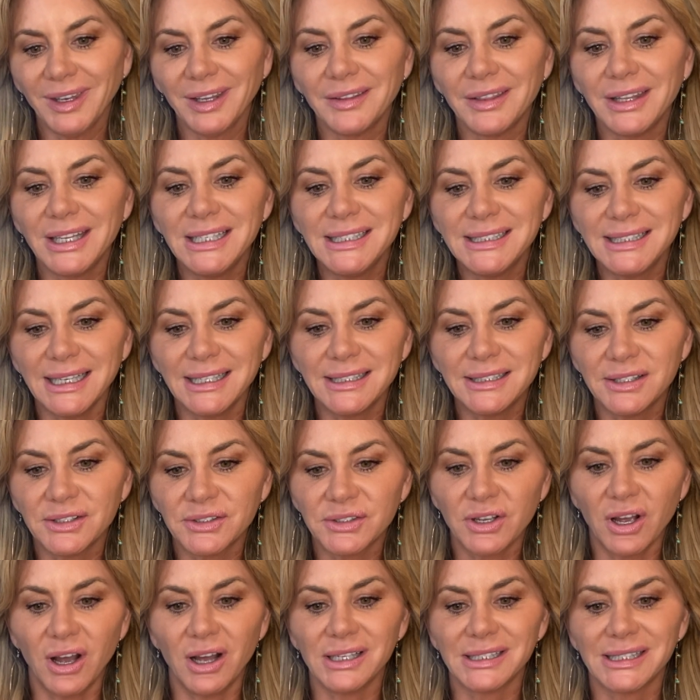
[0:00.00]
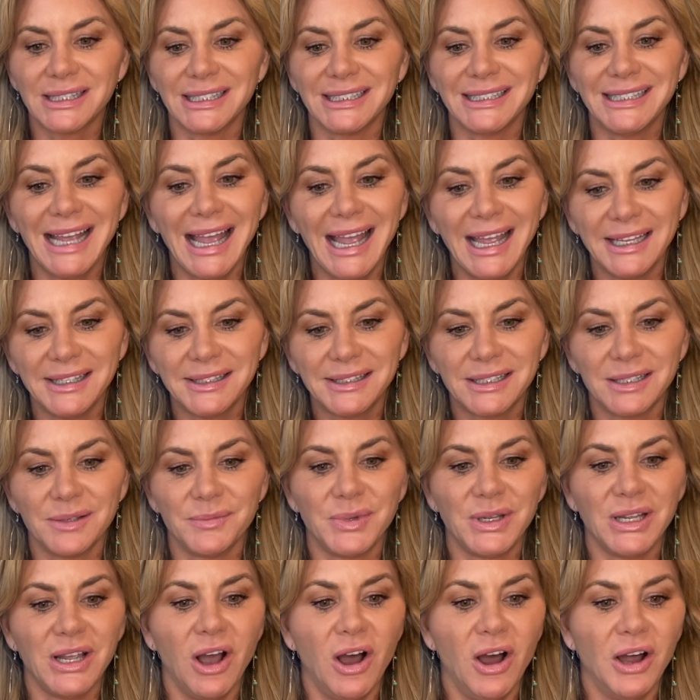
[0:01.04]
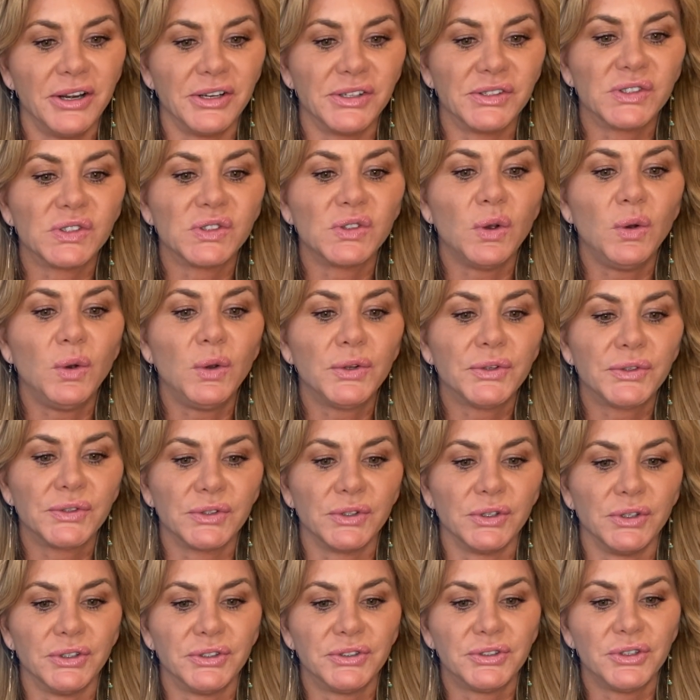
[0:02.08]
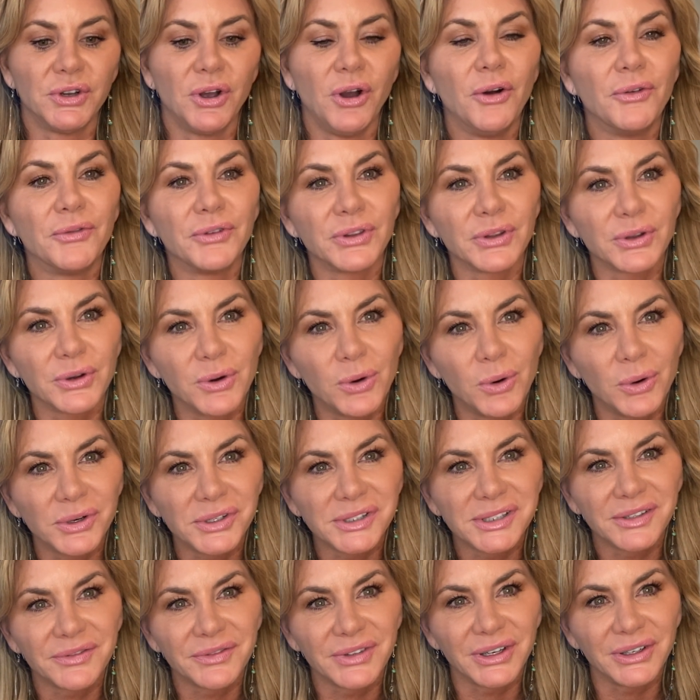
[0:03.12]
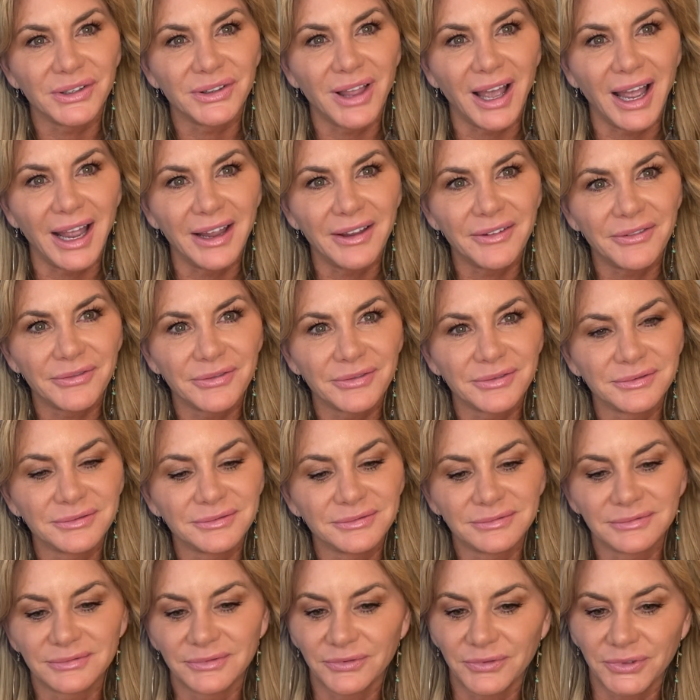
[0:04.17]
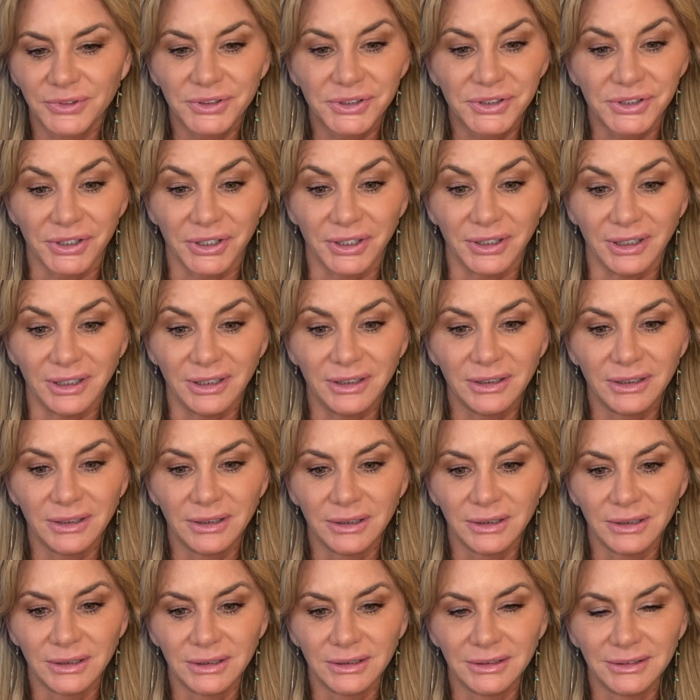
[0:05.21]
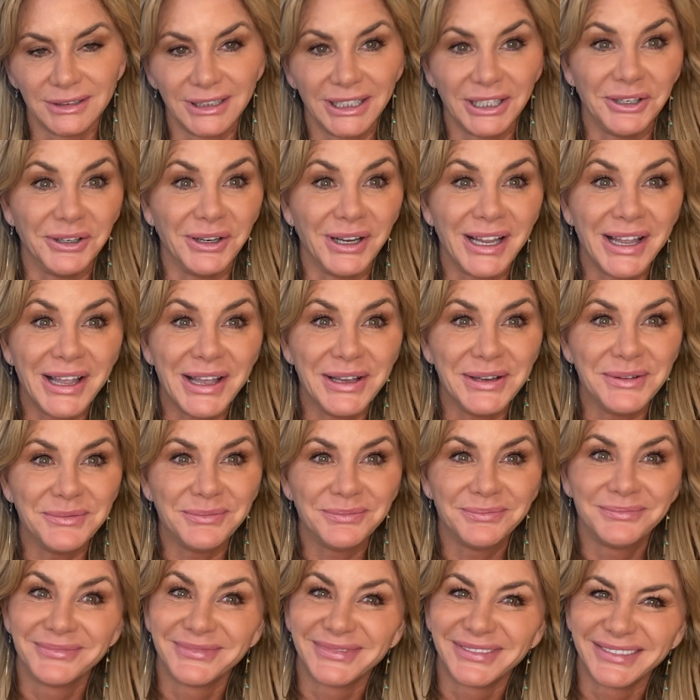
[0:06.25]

These aces cause the 10s to be on a soul search over the course of their life, for sure. Here I am.